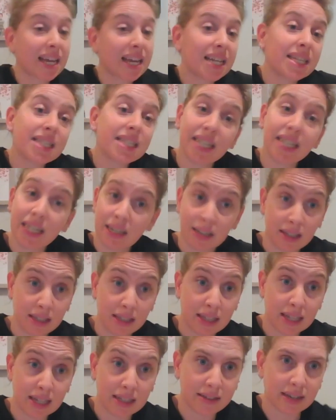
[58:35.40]
see
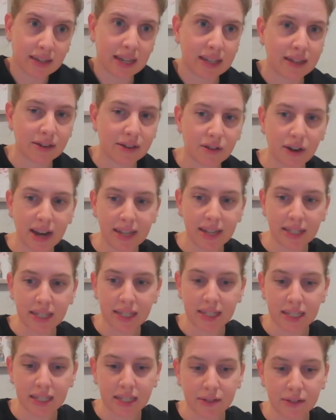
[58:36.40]
that the
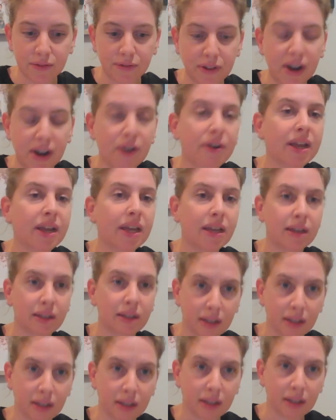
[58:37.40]
crisis is very
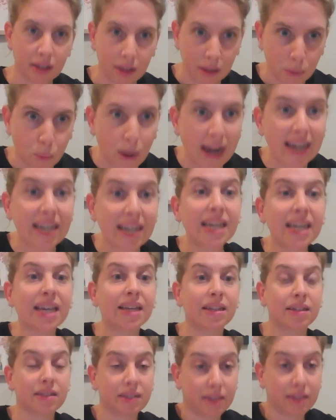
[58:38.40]
widely,
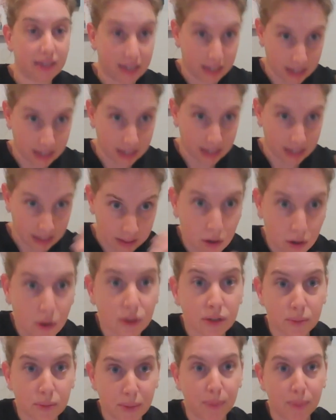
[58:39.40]
and it is
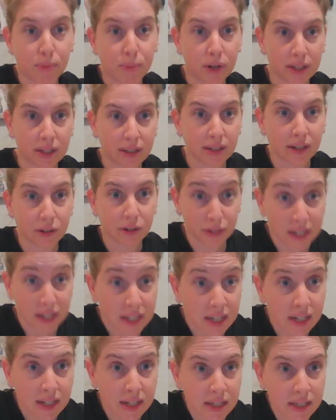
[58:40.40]
caused by political
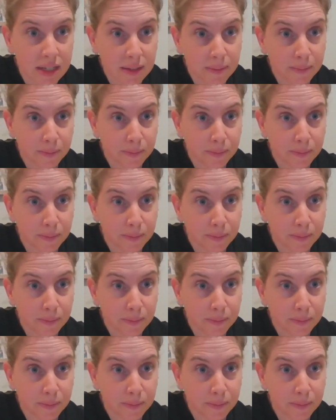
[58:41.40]
reasons,